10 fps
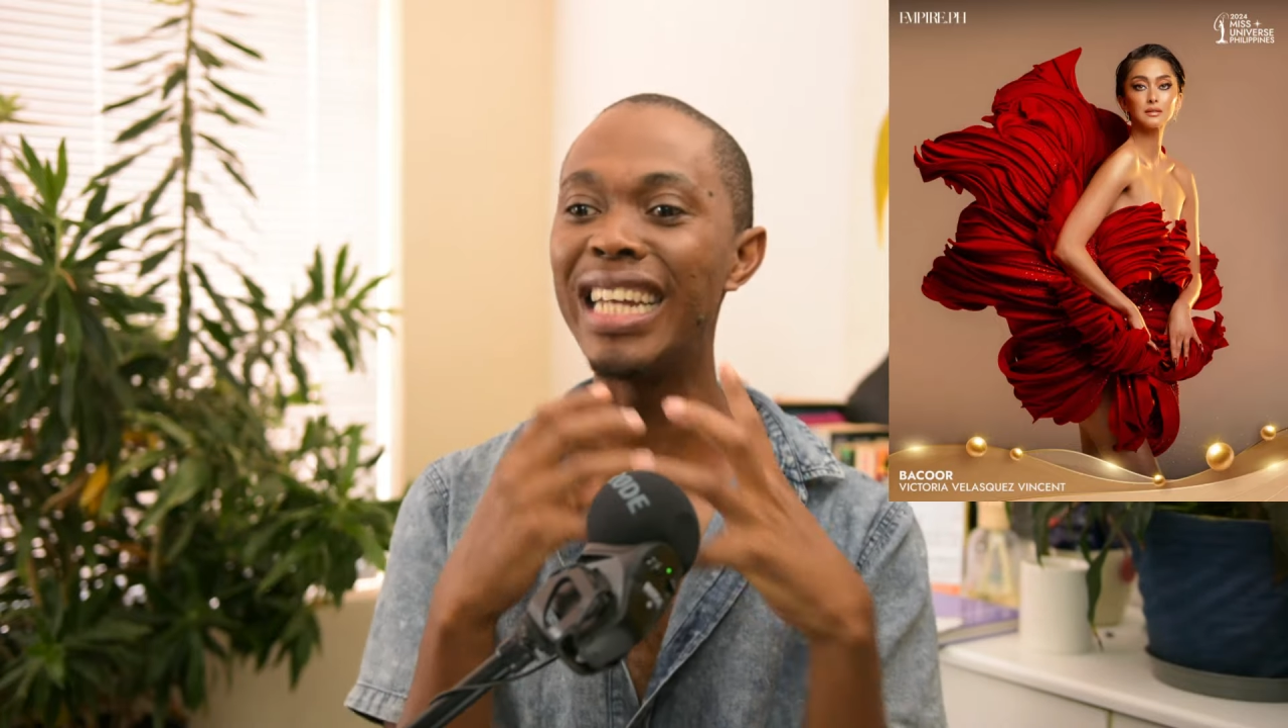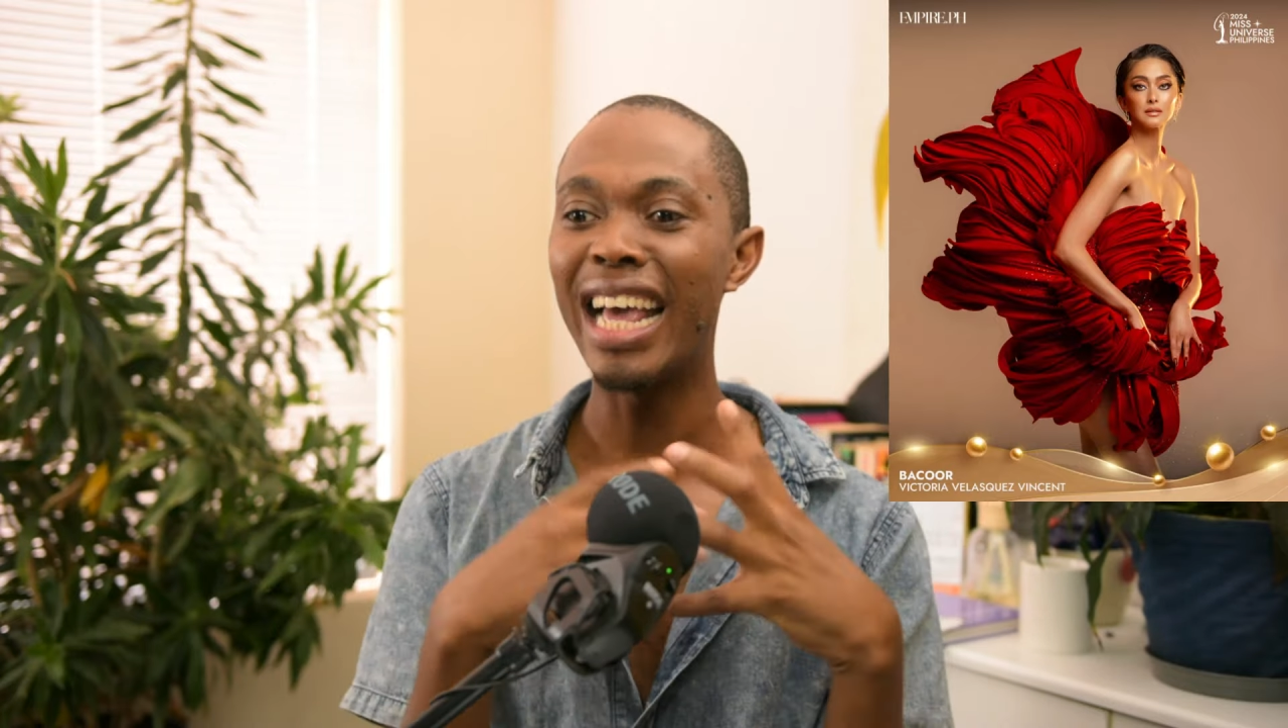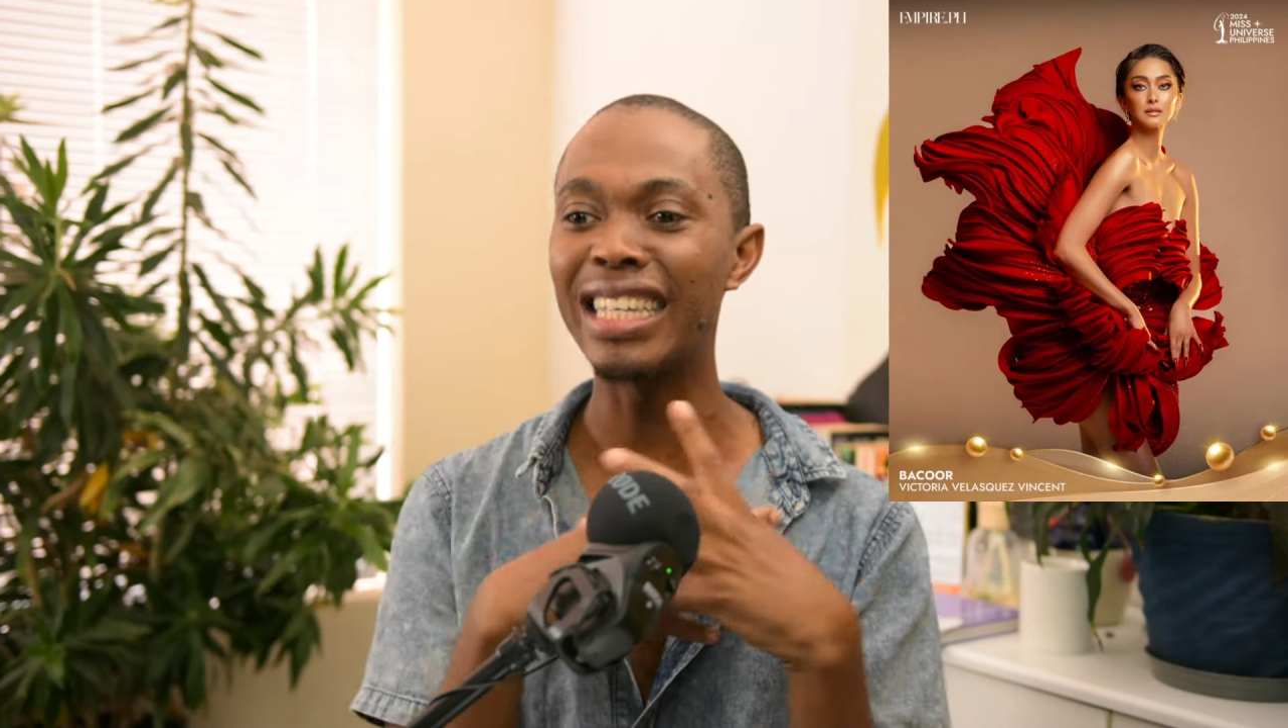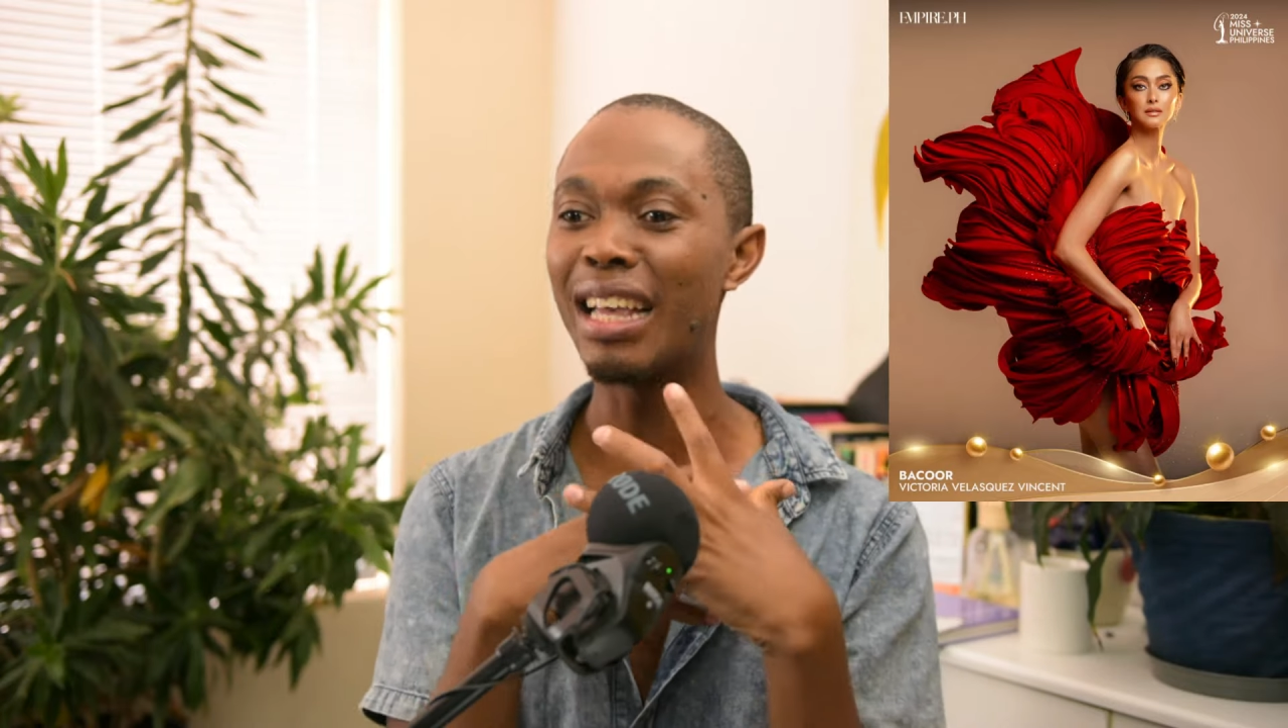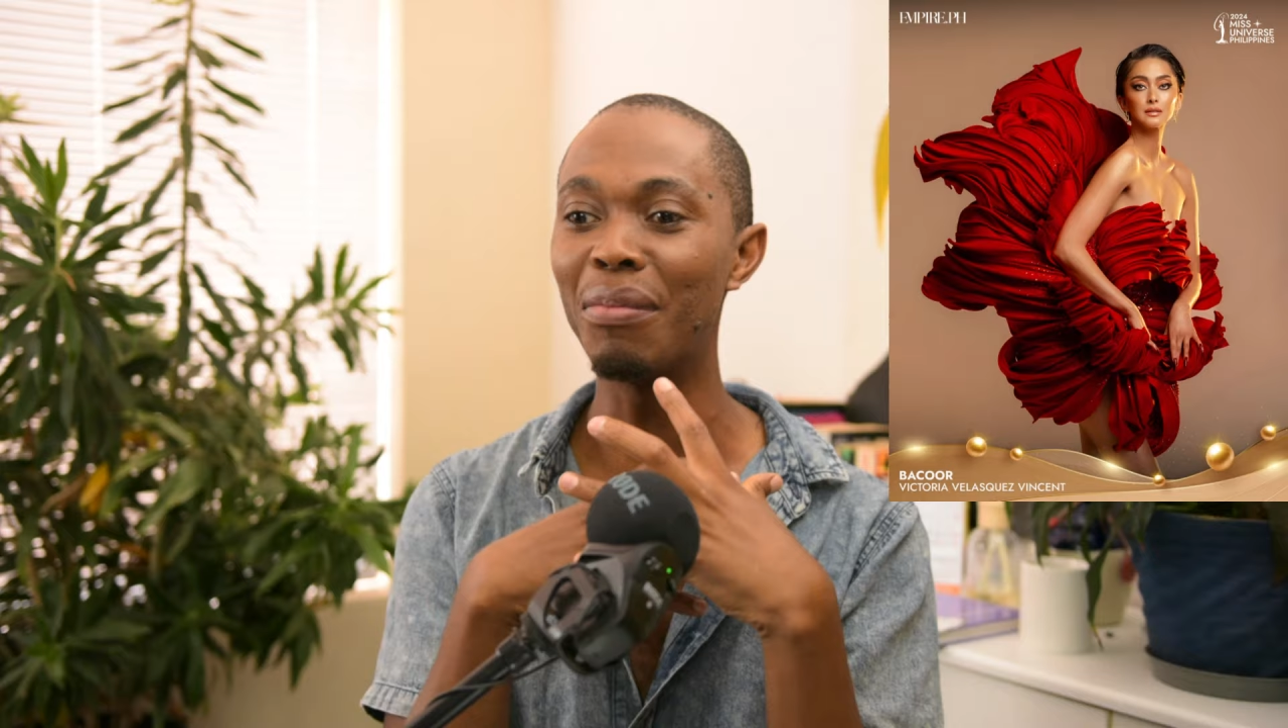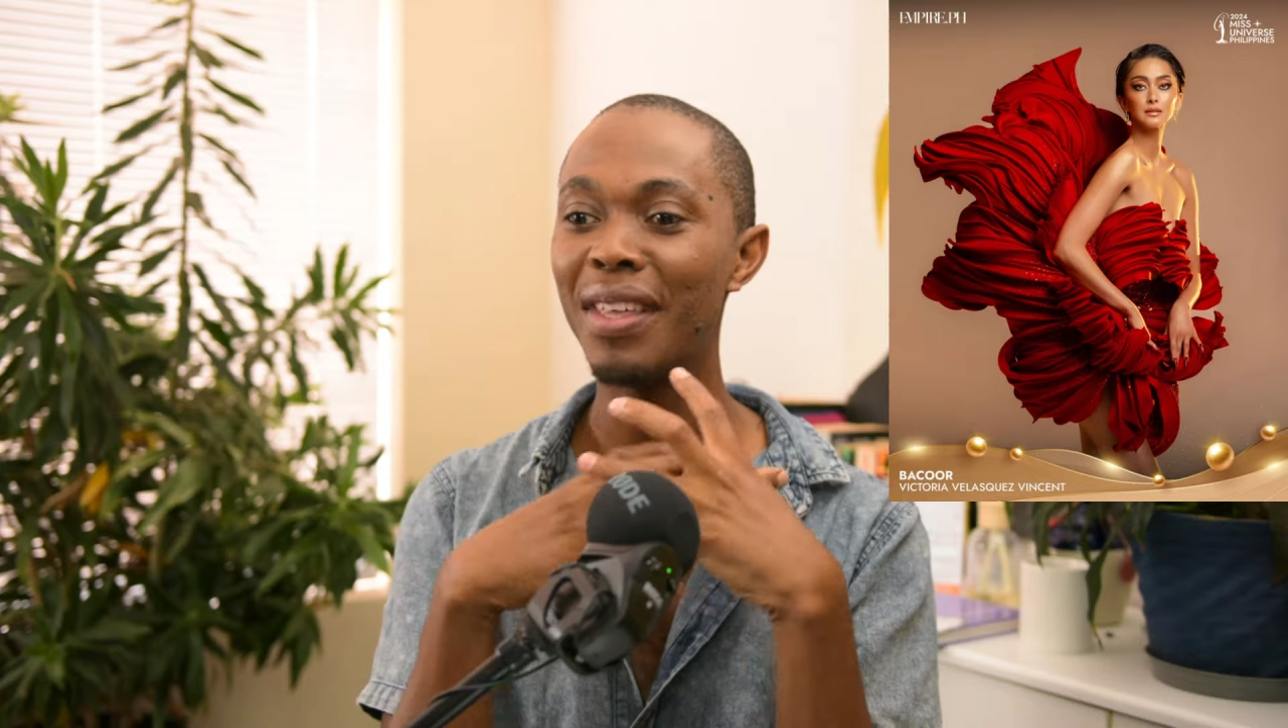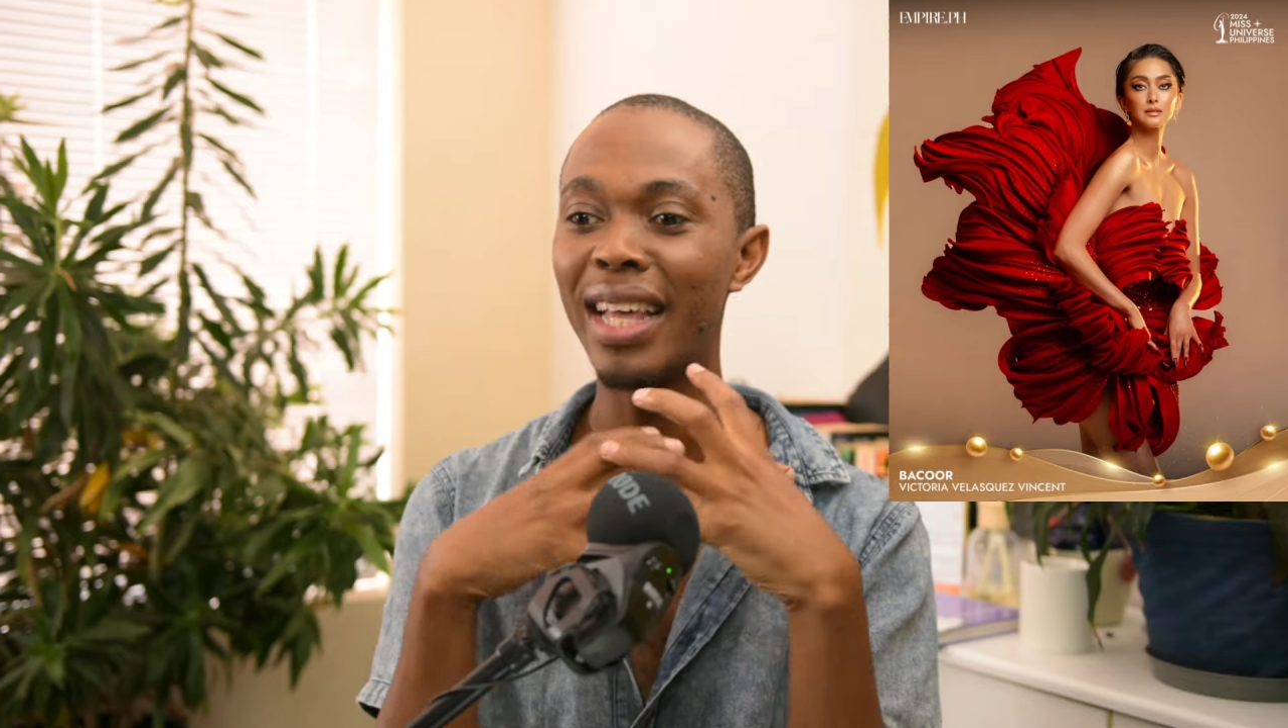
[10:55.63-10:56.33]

like something